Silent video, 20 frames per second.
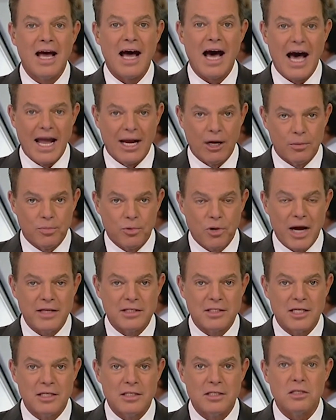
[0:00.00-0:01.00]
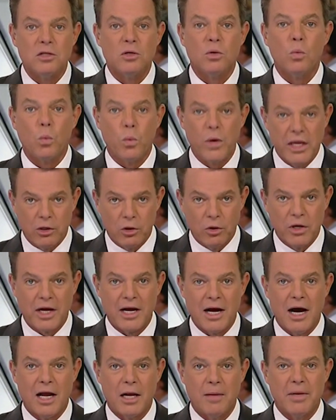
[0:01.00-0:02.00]
Higher prices, weaker
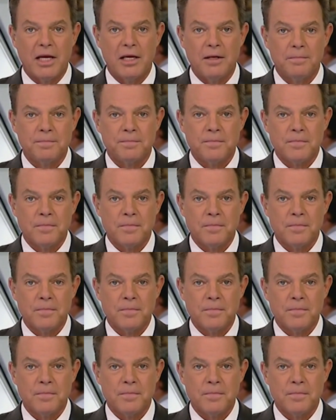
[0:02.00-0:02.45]
economy.